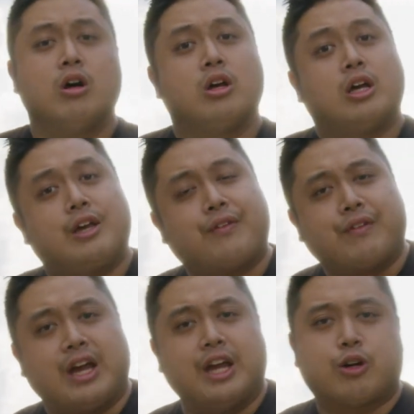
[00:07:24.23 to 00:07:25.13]
If you
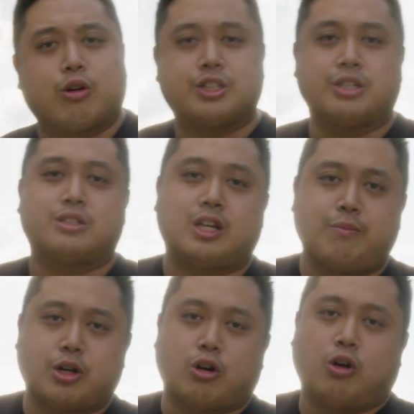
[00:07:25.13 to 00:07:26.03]
have any questions, give
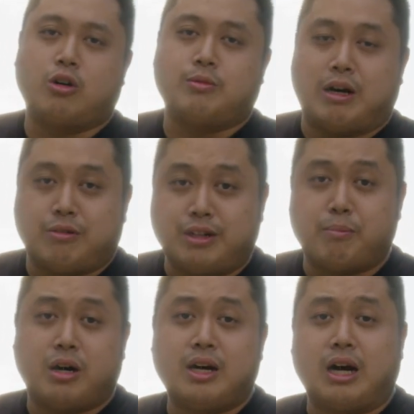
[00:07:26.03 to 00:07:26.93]
me a call on our
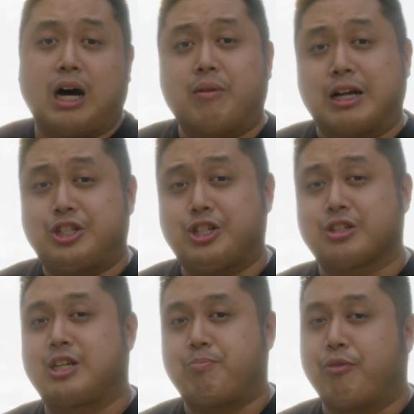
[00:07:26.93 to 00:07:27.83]
number at
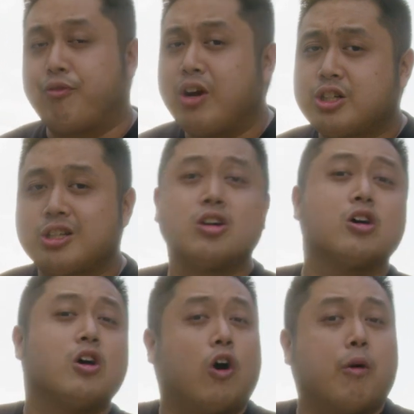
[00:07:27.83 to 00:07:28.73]
Just Keep It Fresh,
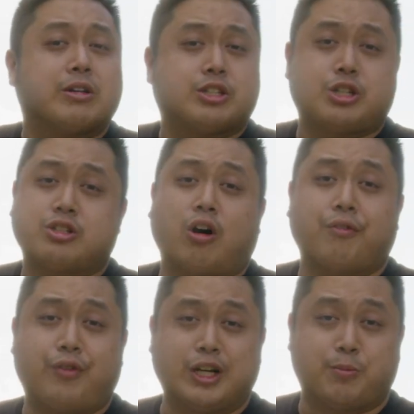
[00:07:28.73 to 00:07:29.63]
or message us on
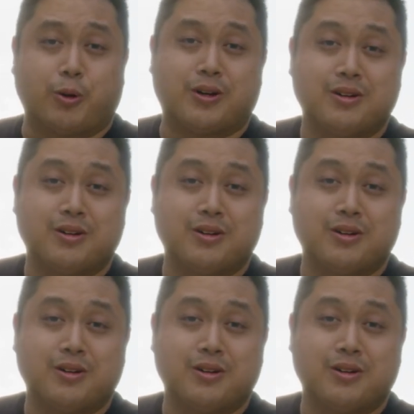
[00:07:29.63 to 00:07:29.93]
Facebook.